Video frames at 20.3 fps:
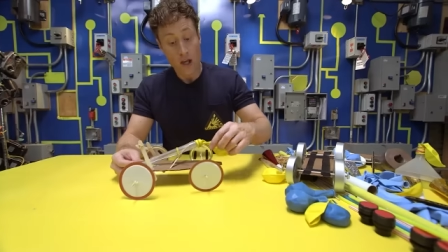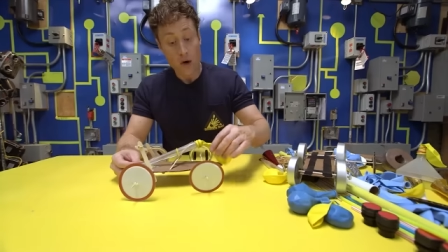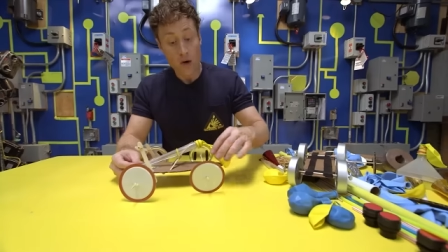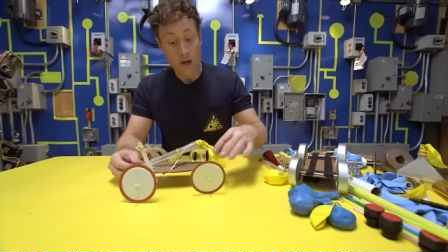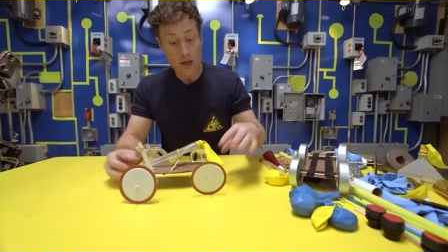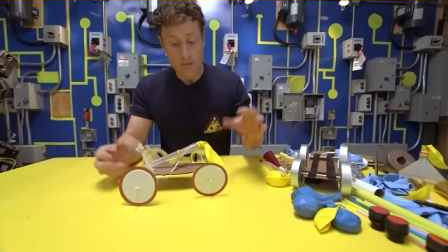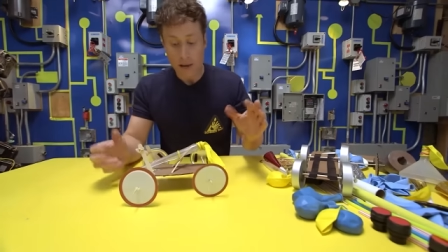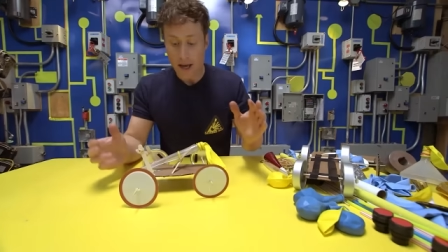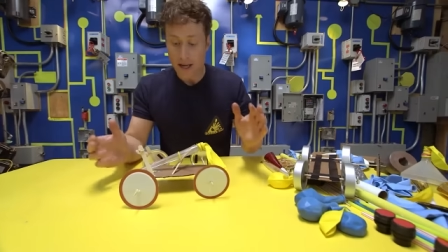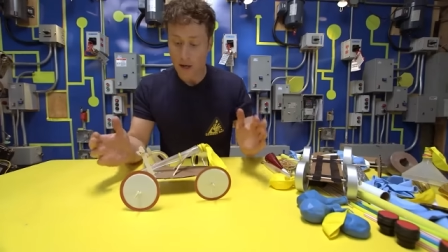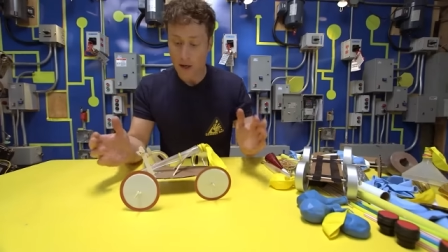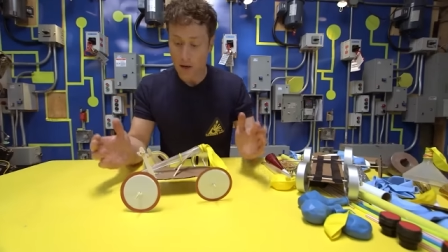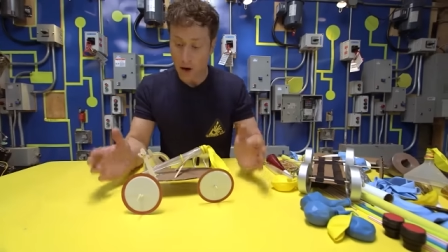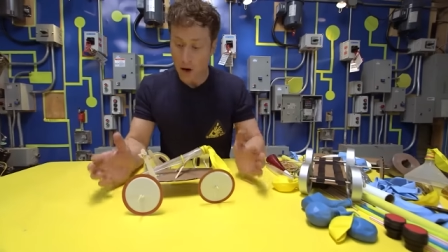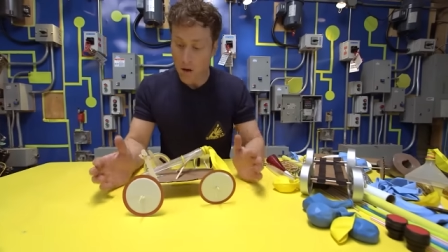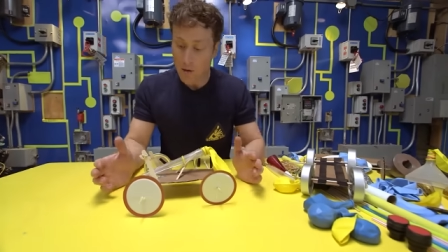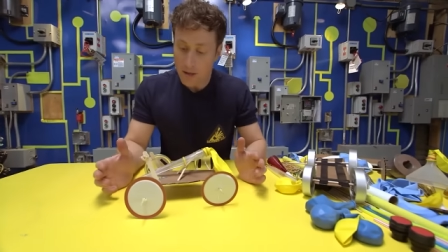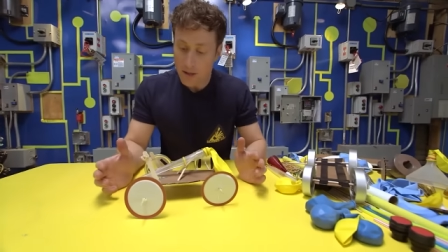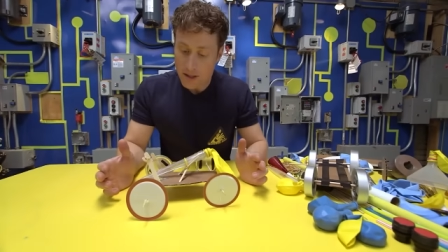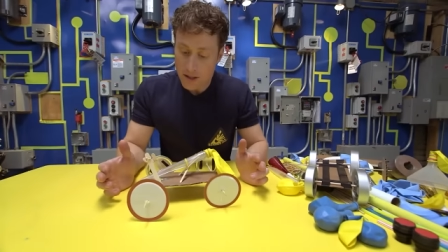You can make
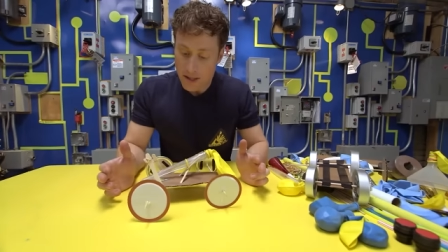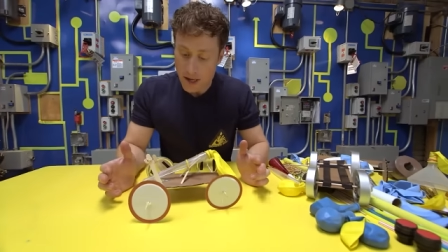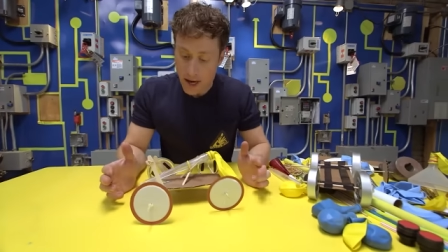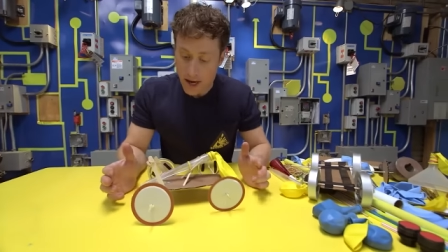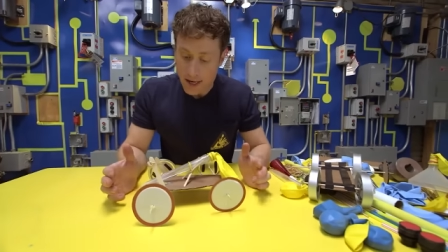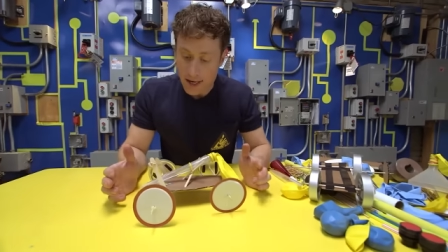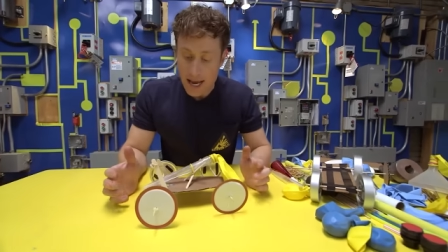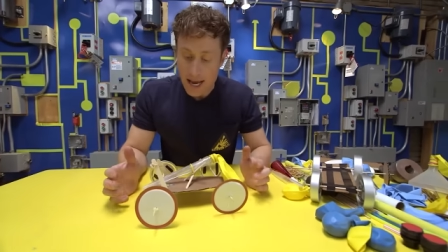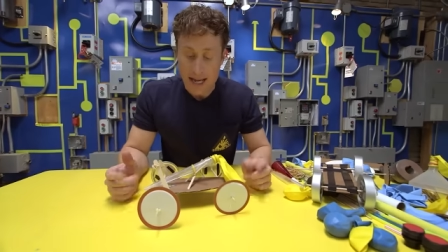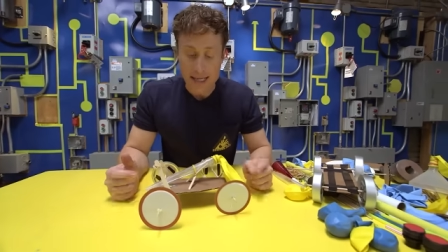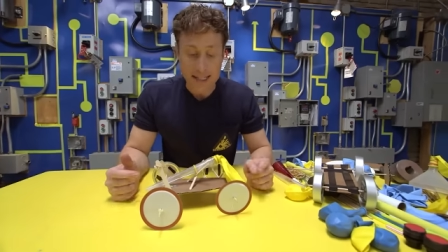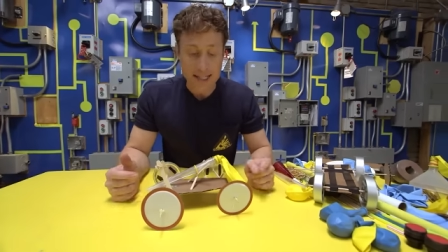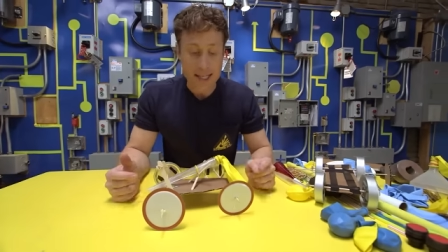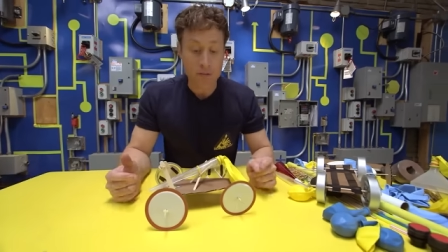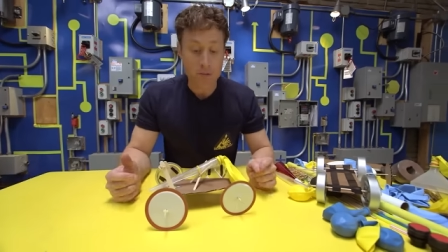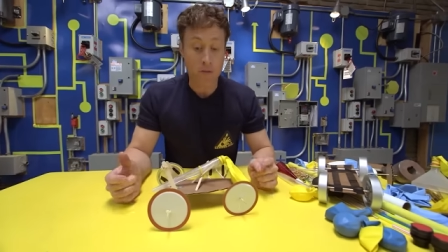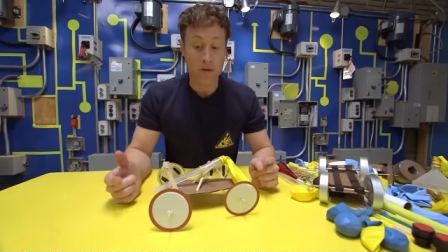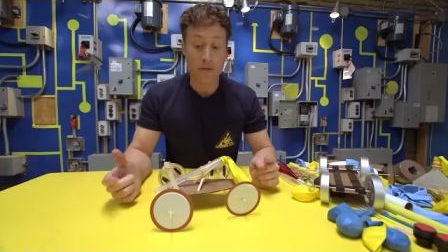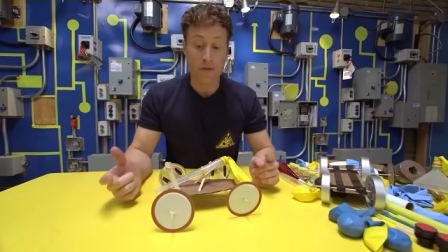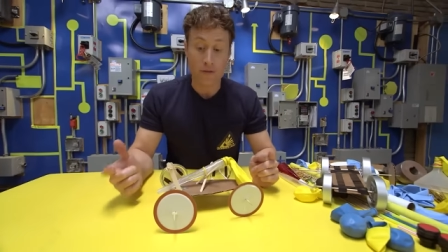your own design and
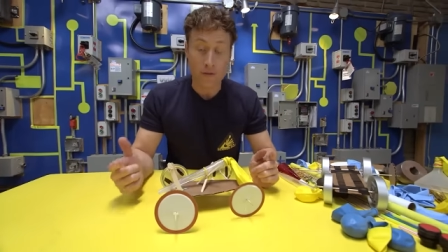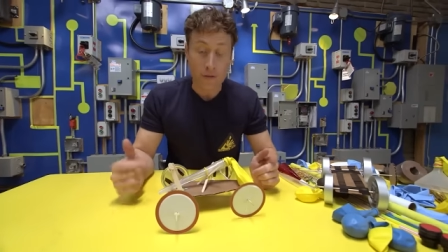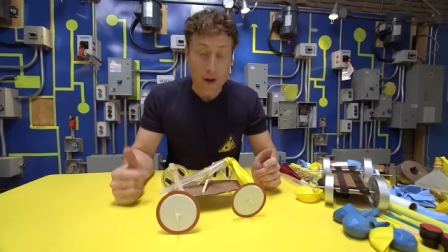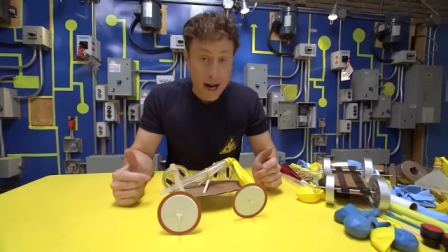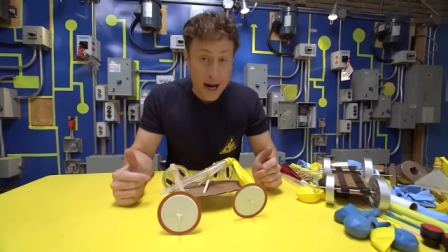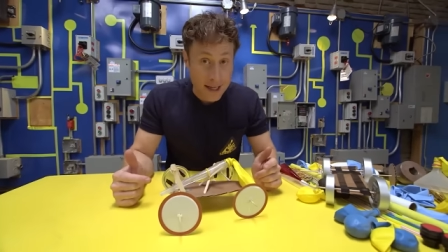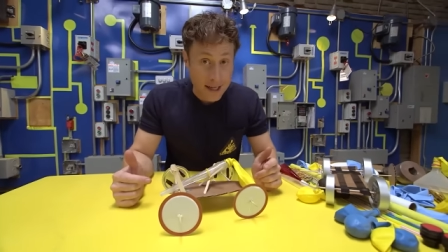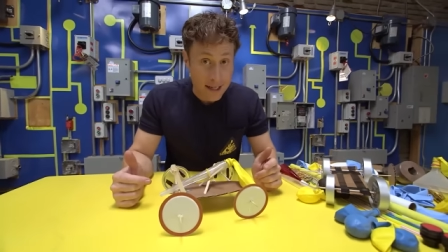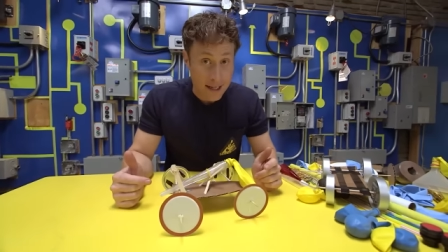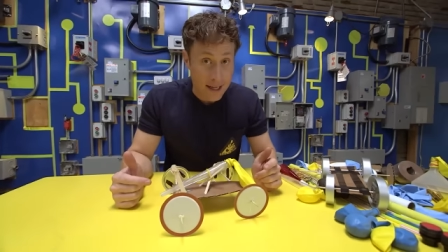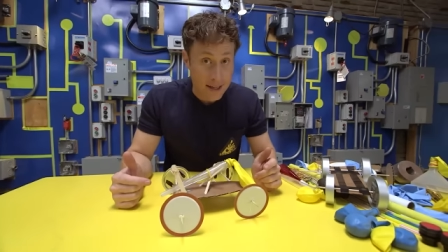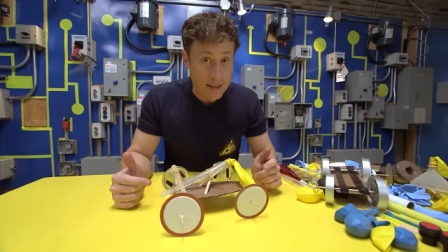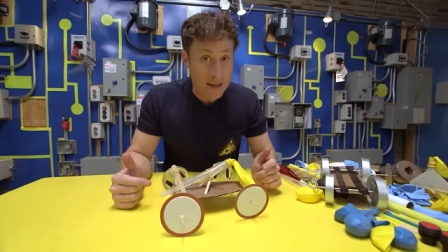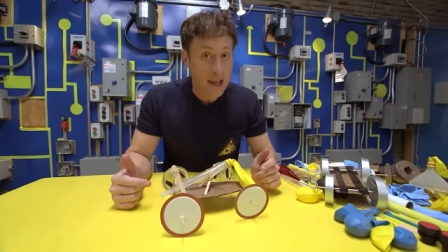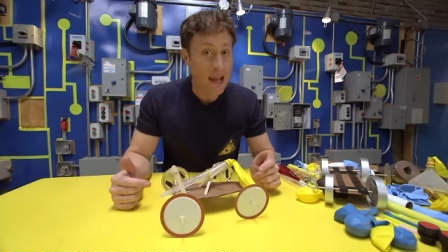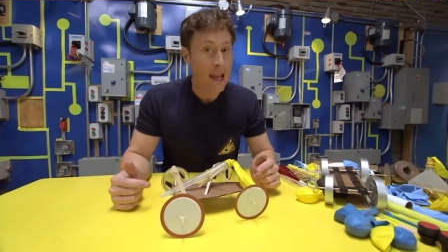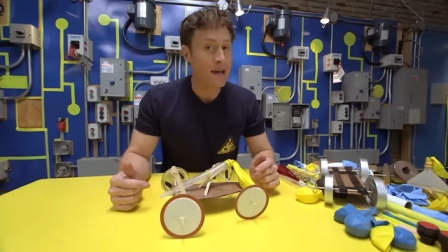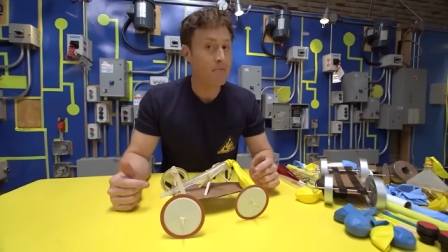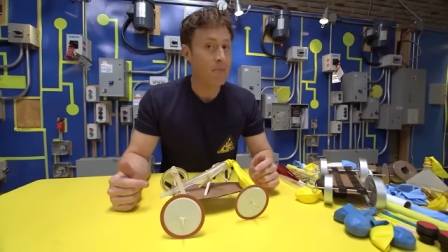keep refining it